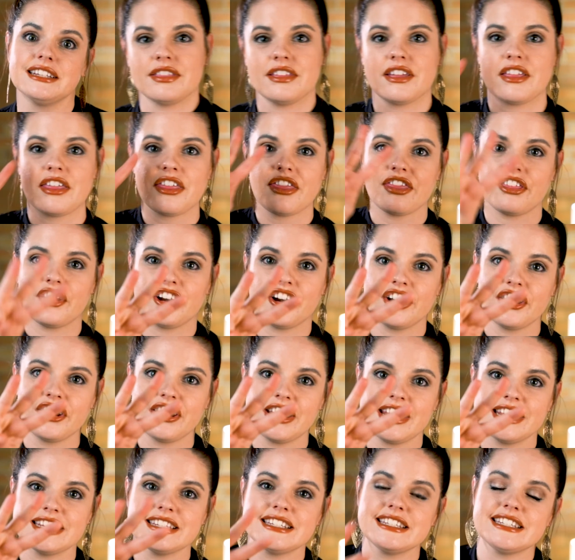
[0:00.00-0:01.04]
The
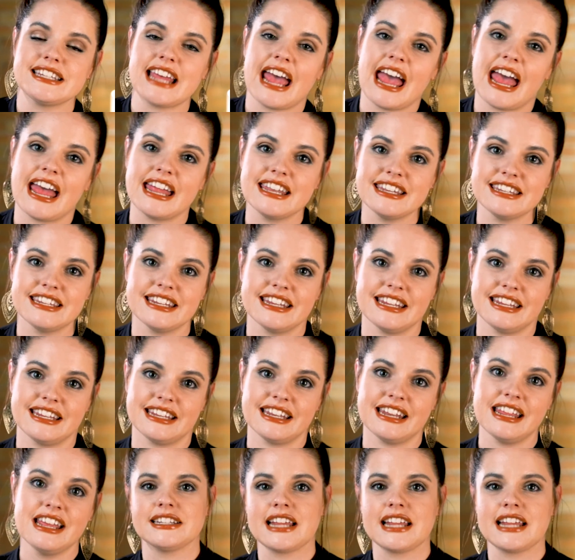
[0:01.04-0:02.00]
third is tendon.